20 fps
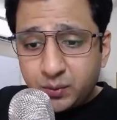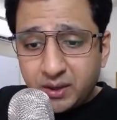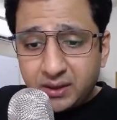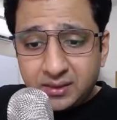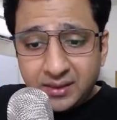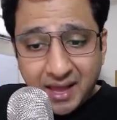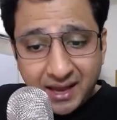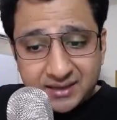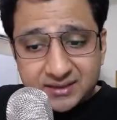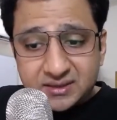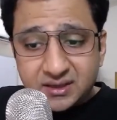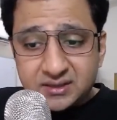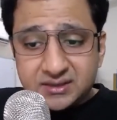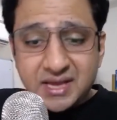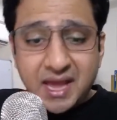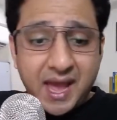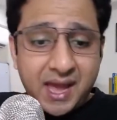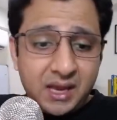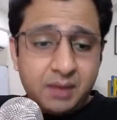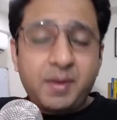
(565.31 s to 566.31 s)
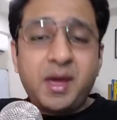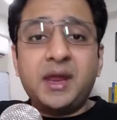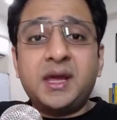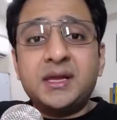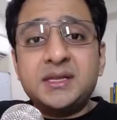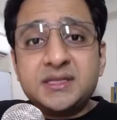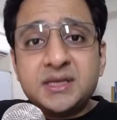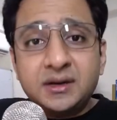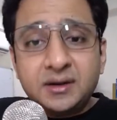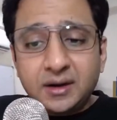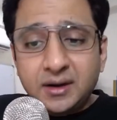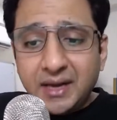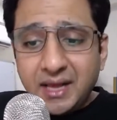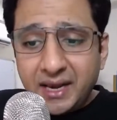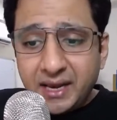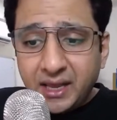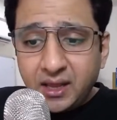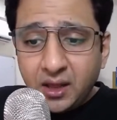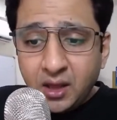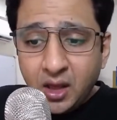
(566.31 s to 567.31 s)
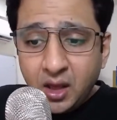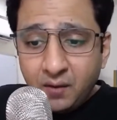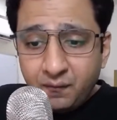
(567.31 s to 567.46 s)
with Nexus and American Center Delhi,